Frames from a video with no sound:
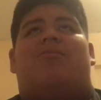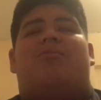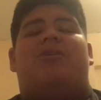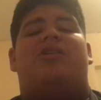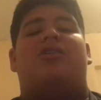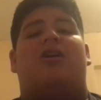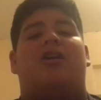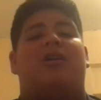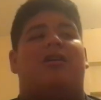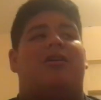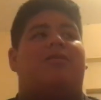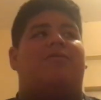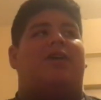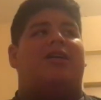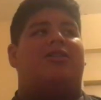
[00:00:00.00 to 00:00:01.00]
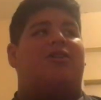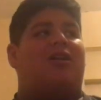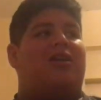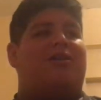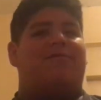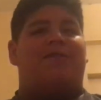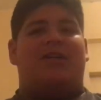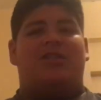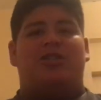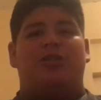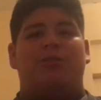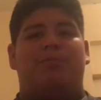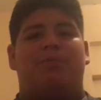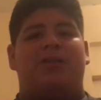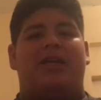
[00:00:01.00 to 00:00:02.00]
We started off. I started off at
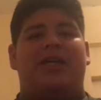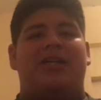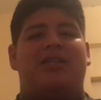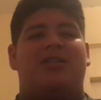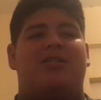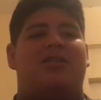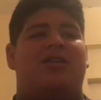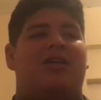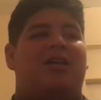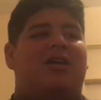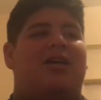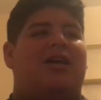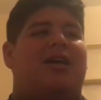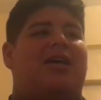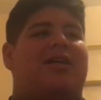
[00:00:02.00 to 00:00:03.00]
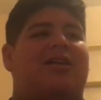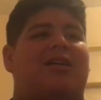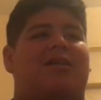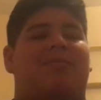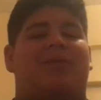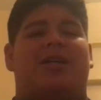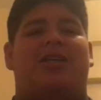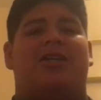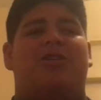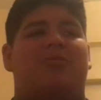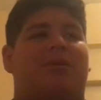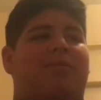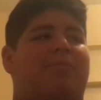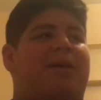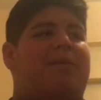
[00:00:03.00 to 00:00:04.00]
two plates and then I'm like, you know
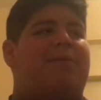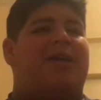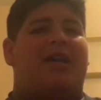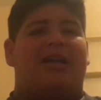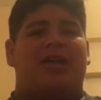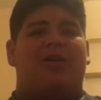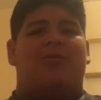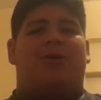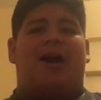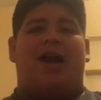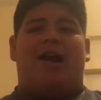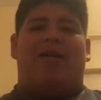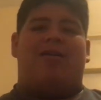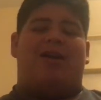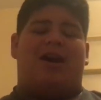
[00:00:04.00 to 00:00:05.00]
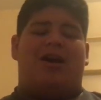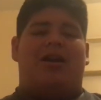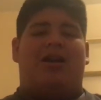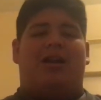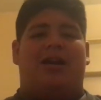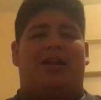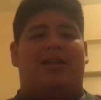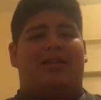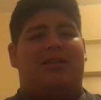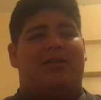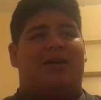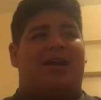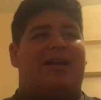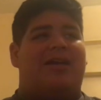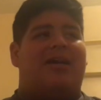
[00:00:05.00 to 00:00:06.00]
what? Maybe I can go higher and higher.
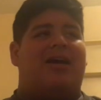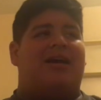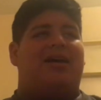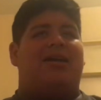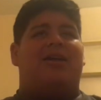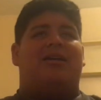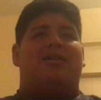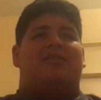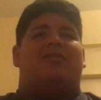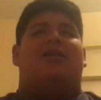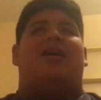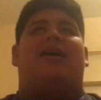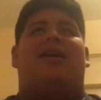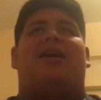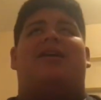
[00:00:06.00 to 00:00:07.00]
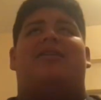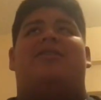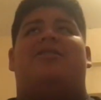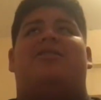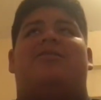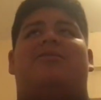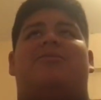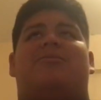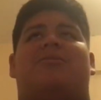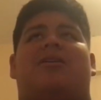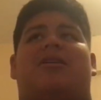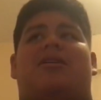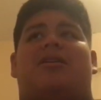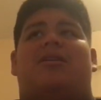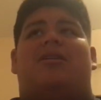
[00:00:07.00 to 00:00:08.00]
And I got and I got to
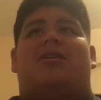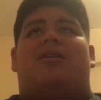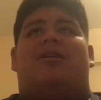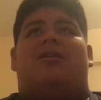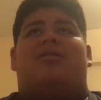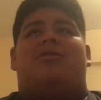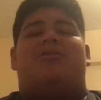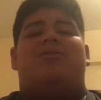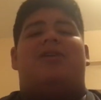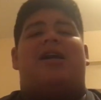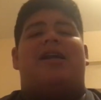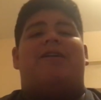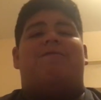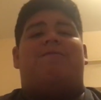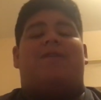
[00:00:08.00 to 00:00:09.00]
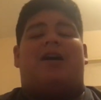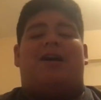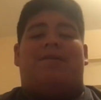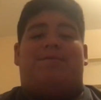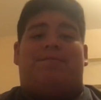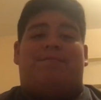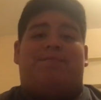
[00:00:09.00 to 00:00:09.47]
295.